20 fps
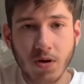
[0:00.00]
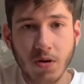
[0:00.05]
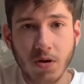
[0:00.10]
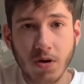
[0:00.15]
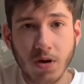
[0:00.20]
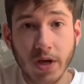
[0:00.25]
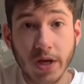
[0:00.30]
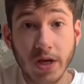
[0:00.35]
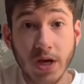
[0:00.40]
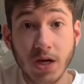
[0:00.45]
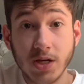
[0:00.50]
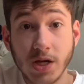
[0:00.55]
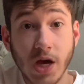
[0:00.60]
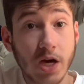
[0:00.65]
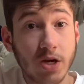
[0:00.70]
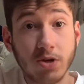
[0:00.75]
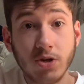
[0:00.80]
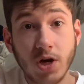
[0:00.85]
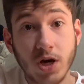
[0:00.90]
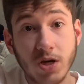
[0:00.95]
And yes,
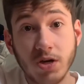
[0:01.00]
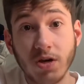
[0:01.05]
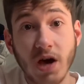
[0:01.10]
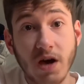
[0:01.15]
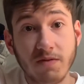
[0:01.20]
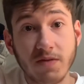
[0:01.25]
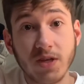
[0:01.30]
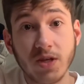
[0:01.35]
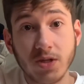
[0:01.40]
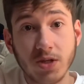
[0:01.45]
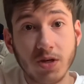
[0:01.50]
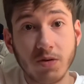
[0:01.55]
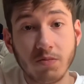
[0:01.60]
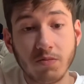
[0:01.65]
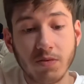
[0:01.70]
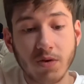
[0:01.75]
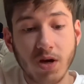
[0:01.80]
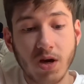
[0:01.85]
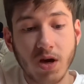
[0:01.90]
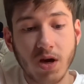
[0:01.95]
I have Disney
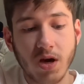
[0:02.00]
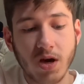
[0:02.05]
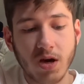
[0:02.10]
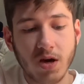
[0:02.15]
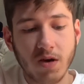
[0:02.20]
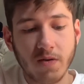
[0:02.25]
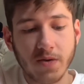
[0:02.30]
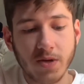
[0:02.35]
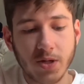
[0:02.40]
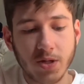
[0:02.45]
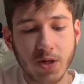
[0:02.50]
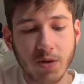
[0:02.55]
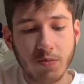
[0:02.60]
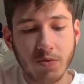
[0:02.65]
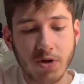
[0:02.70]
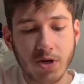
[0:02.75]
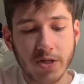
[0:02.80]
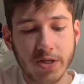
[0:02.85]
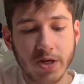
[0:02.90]
Plus,